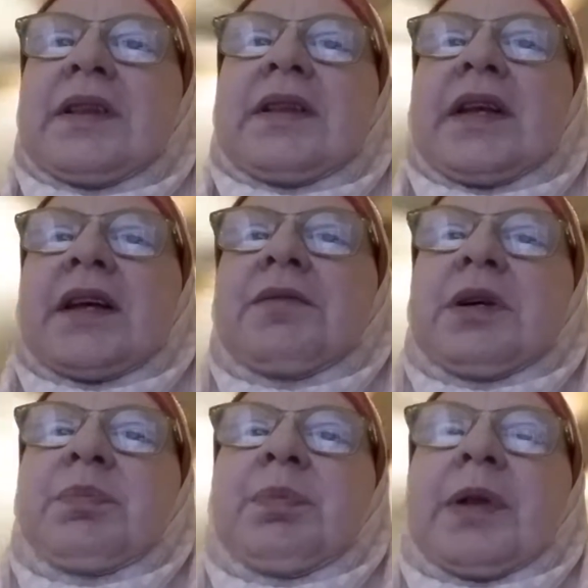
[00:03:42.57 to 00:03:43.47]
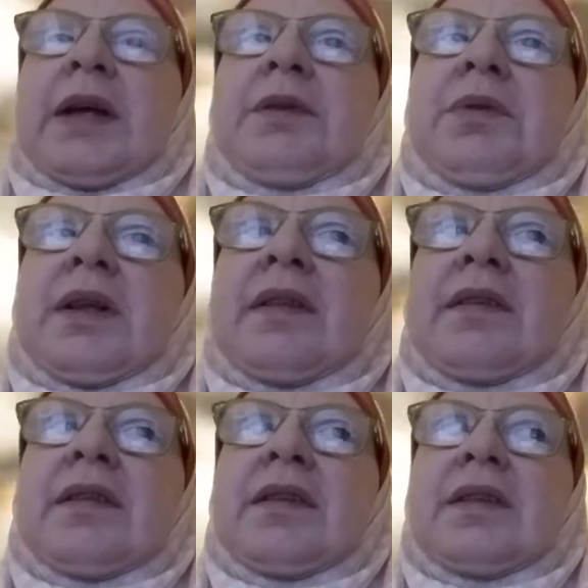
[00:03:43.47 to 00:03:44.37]
they would play with
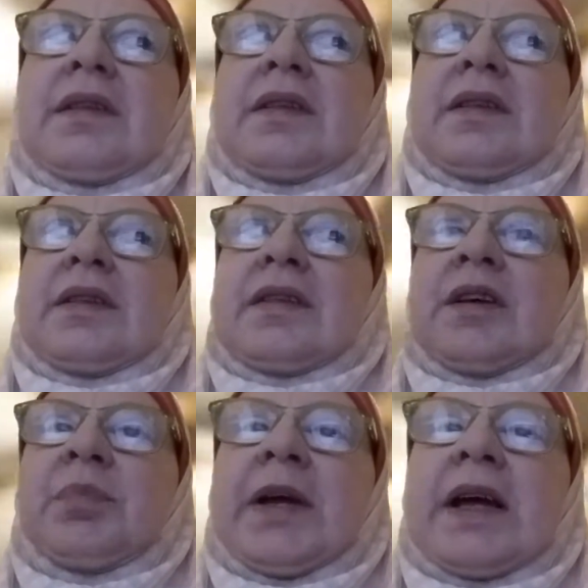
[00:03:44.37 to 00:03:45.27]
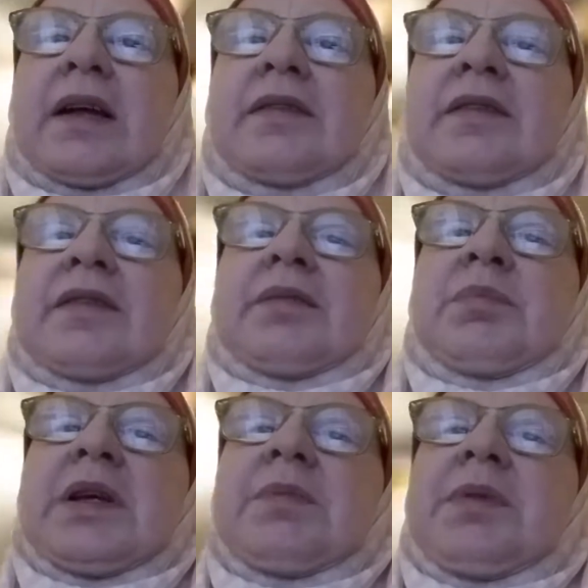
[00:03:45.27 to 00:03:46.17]
the pets.
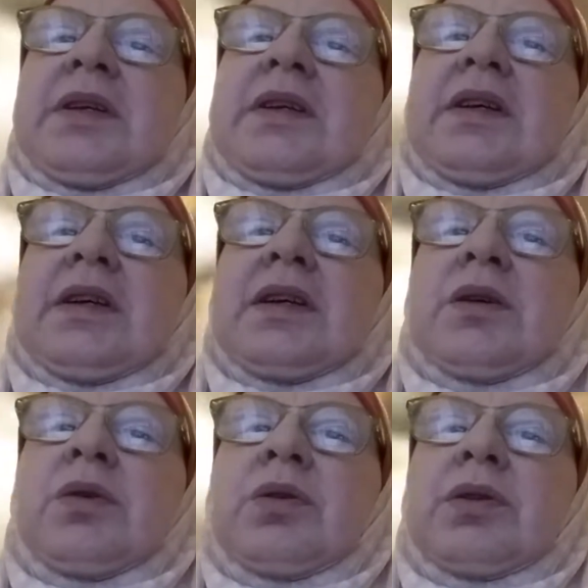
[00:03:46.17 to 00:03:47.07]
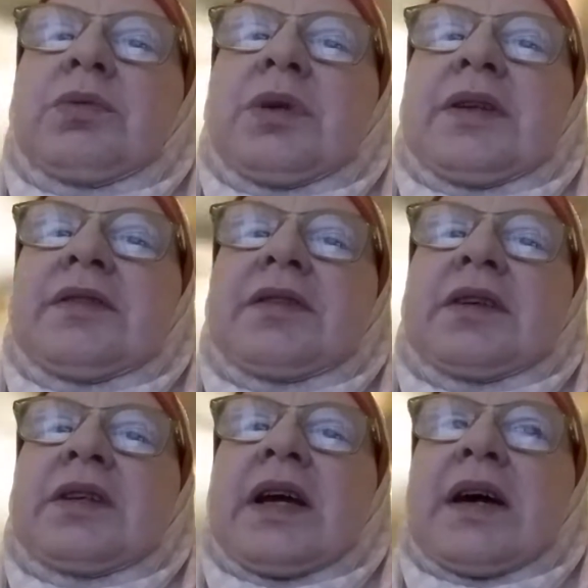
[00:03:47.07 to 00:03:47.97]
Maybe older ones
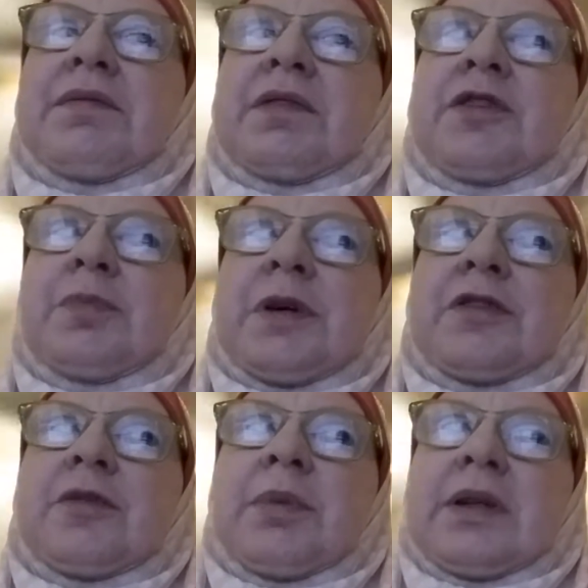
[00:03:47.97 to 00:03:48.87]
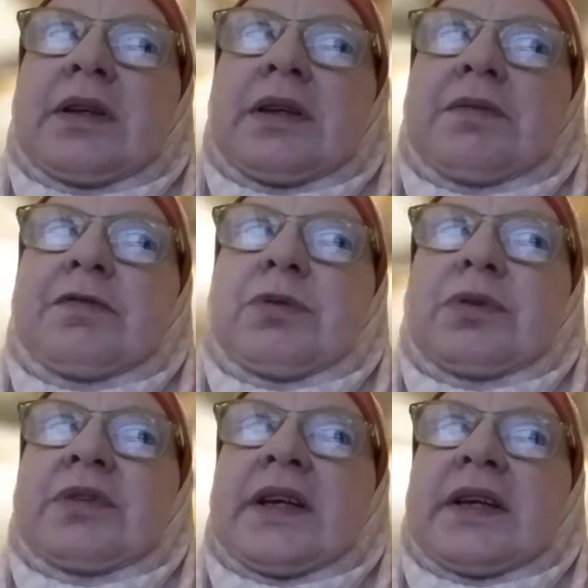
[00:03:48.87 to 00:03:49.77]
could have responsibility for
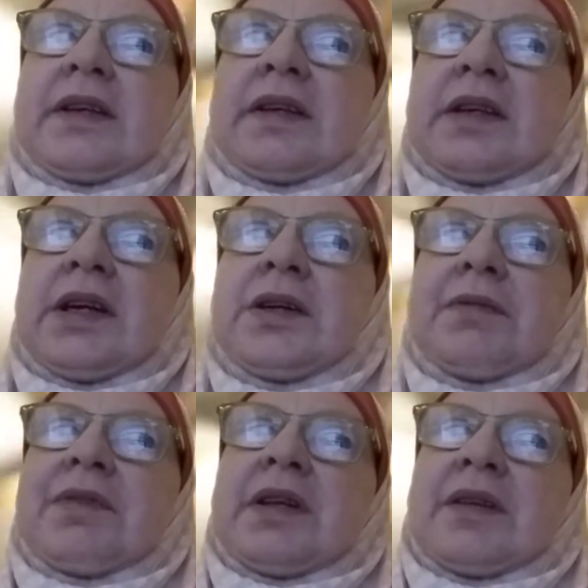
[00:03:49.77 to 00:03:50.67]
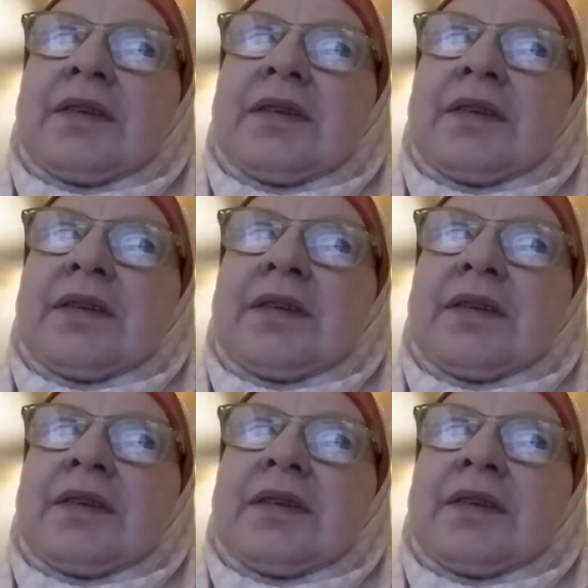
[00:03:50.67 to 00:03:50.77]
taking care of